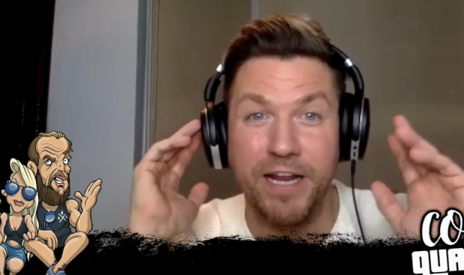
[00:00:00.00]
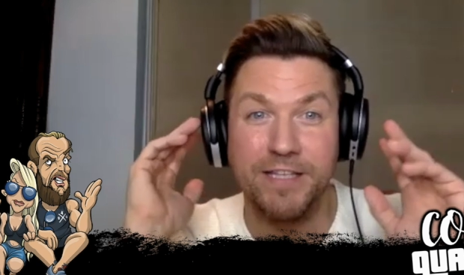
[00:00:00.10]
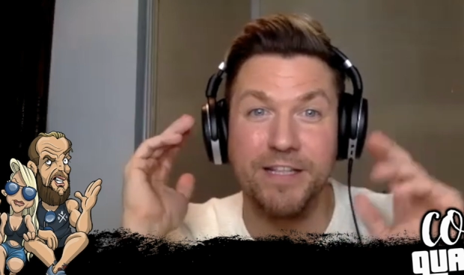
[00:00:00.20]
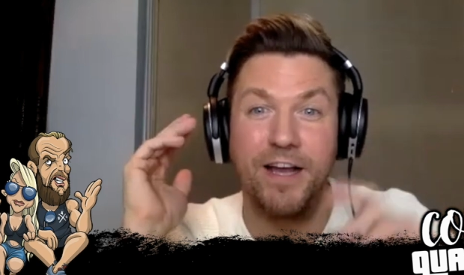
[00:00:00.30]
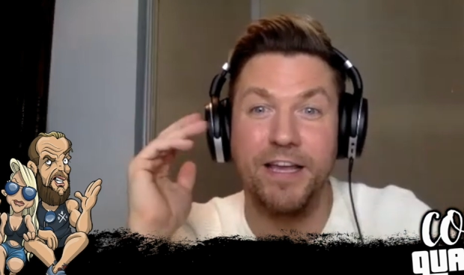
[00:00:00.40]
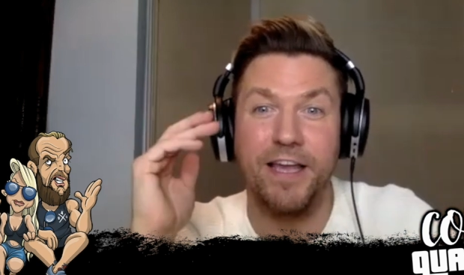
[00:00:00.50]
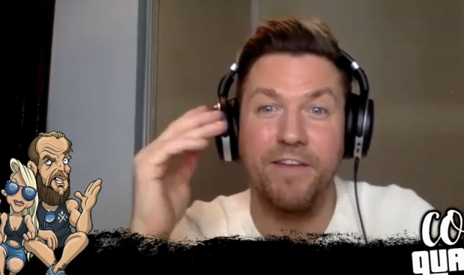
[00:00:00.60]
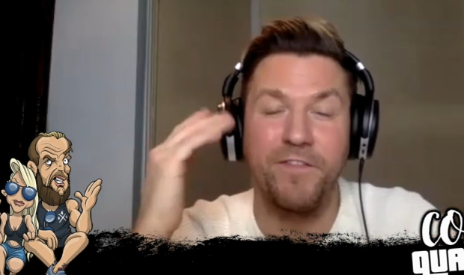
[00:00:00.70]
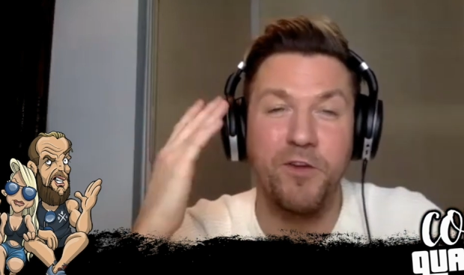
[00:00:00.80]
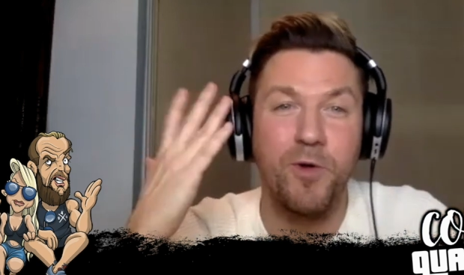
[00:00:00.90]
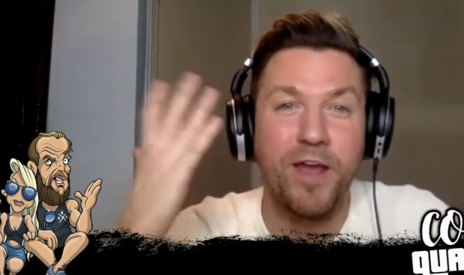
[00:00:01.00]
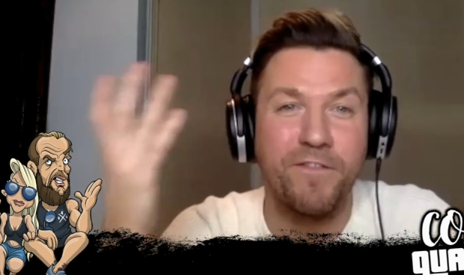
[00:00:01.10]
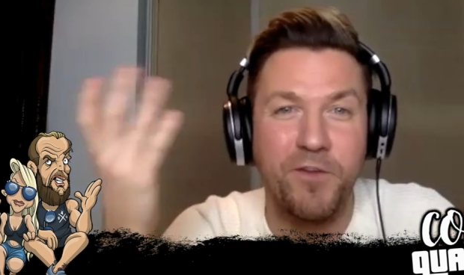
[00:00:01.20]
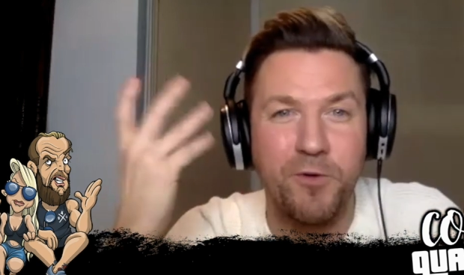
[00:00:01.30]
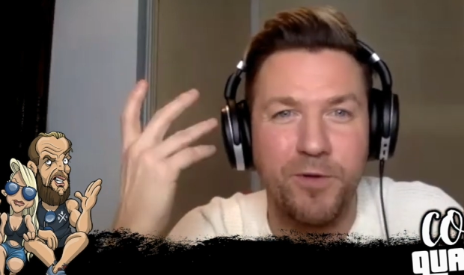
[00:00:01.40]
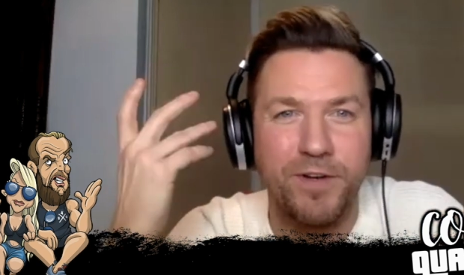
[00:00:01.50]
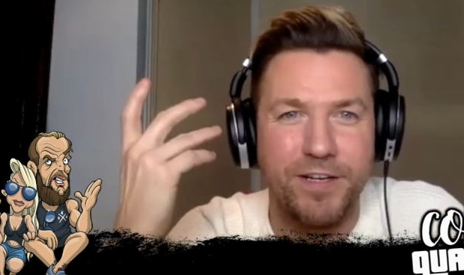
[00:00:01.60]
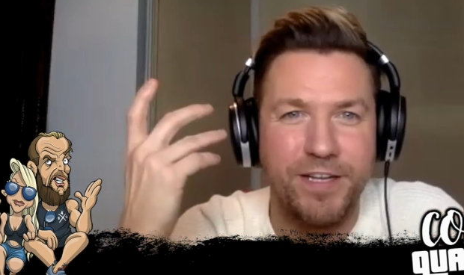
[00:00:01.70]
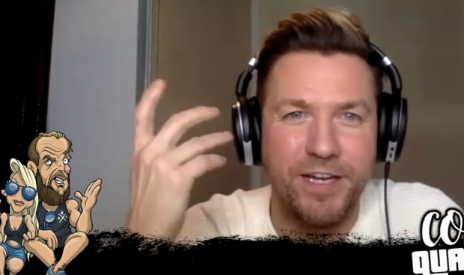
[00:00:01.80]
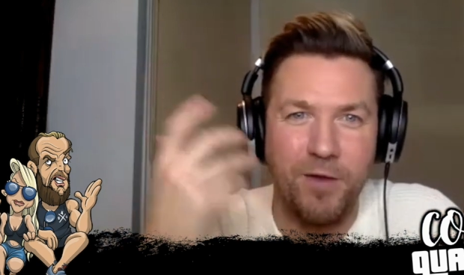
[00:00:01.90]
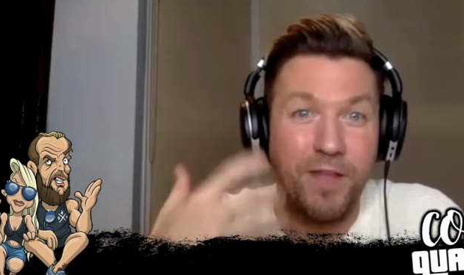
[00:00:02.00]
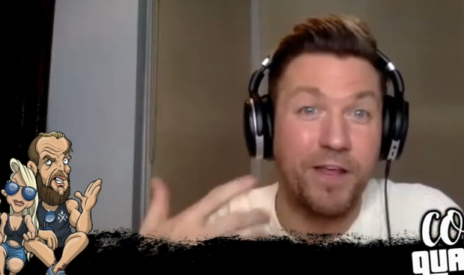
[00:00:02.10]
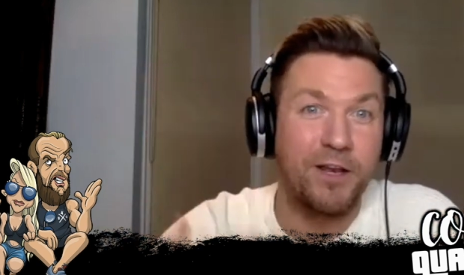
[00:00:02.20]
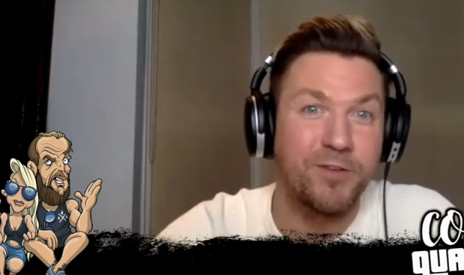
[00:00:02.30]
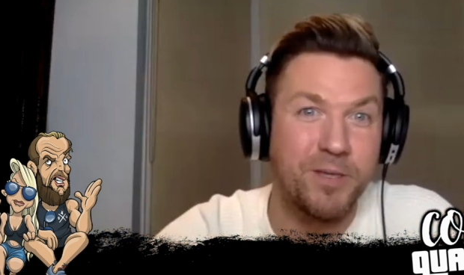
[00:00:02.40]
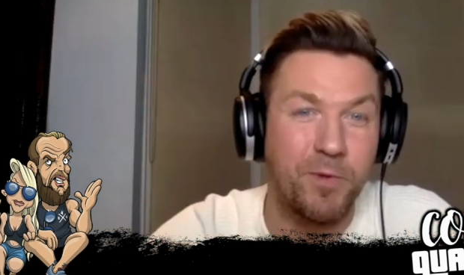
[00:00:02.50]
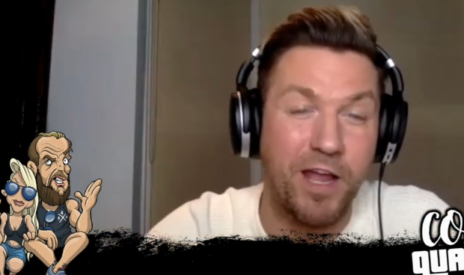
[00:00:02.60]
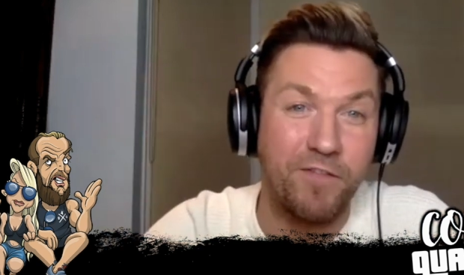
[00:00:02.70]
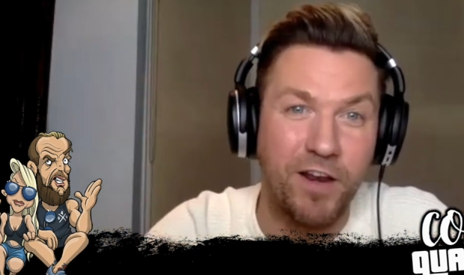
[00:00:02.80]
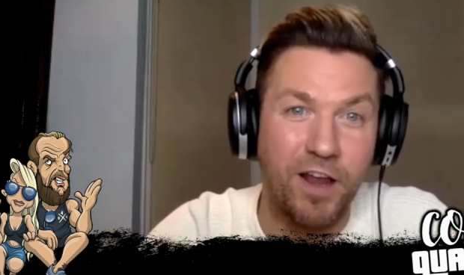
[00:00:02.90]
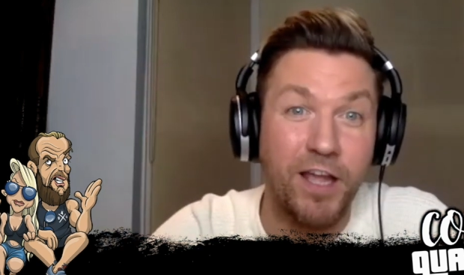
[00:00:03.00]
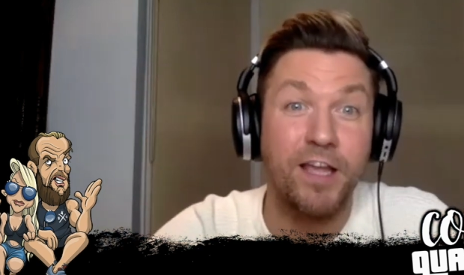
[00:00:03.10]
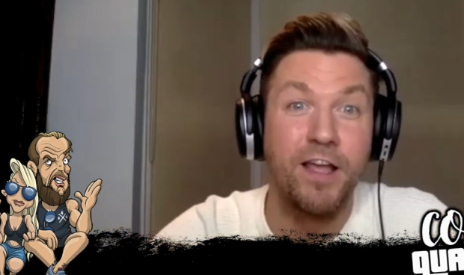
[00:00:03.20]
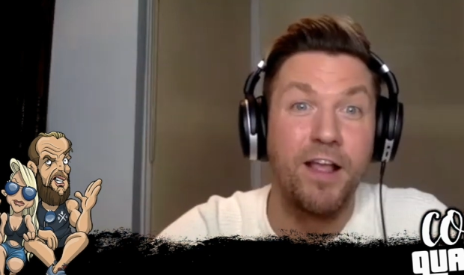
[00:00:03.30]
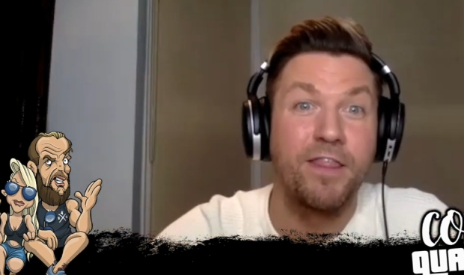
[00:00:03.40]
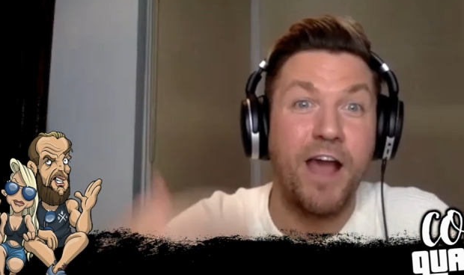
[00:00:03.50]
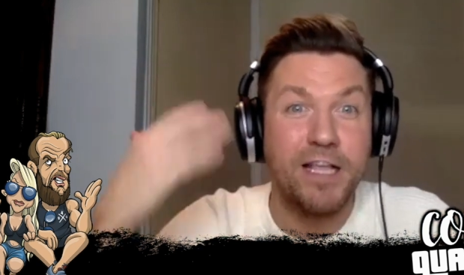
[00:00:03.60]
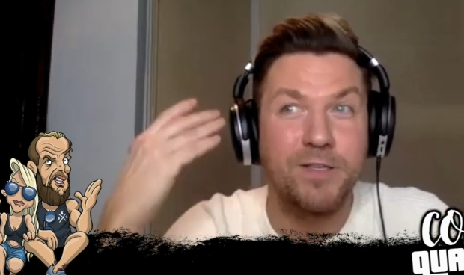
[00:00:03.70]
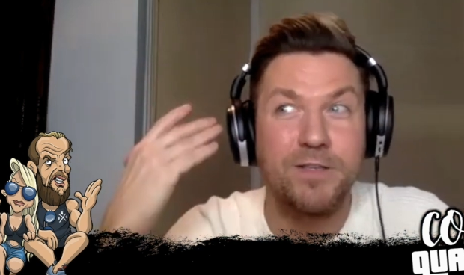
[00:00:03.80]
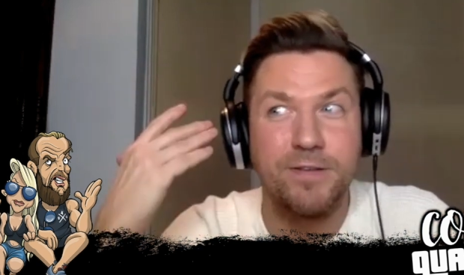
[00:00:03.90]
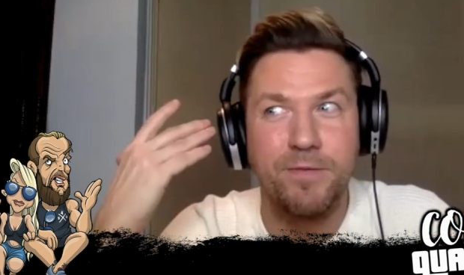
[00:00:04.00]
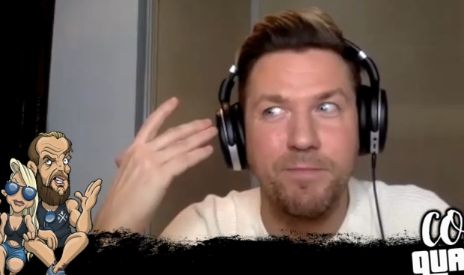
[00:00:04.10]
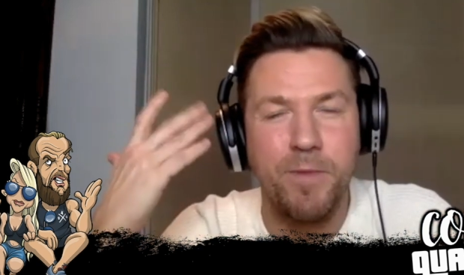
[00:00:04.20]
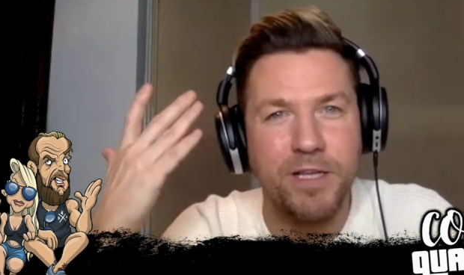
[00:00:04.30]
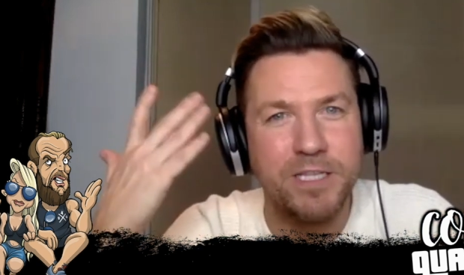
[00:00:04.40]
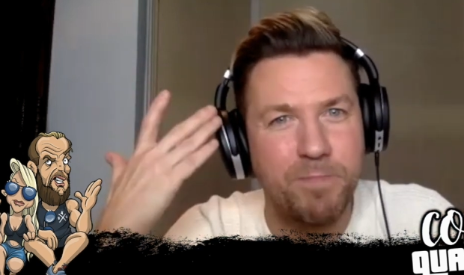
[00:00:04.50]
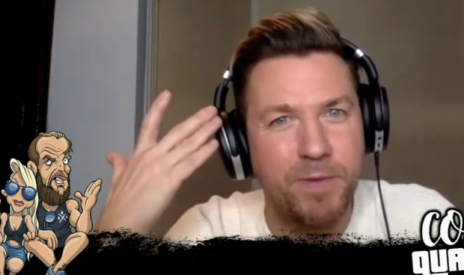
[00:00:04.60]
Speaker 1: It's like if you're if you're you know in the closet, whatever. Like that's must